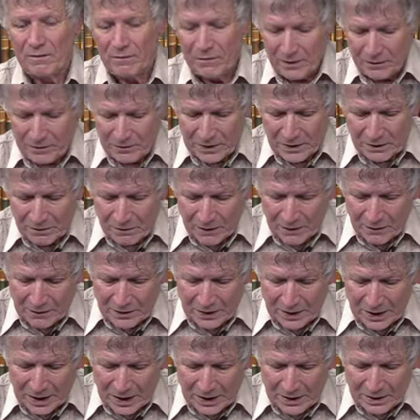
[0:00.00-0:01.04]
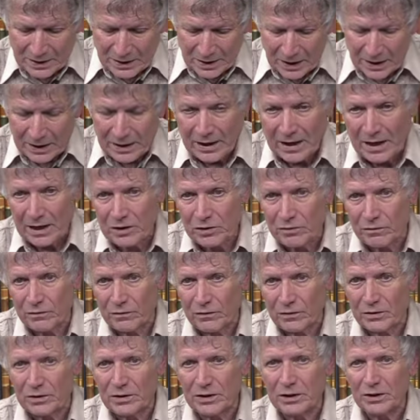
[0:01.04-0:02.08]
1558 at the age of
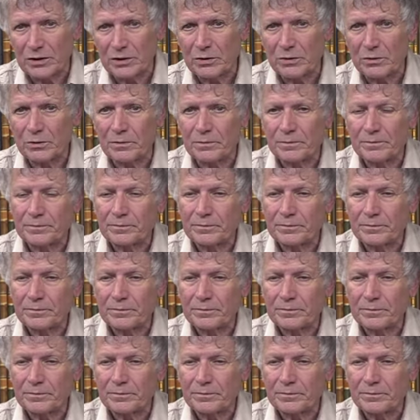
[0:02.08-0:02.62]
42.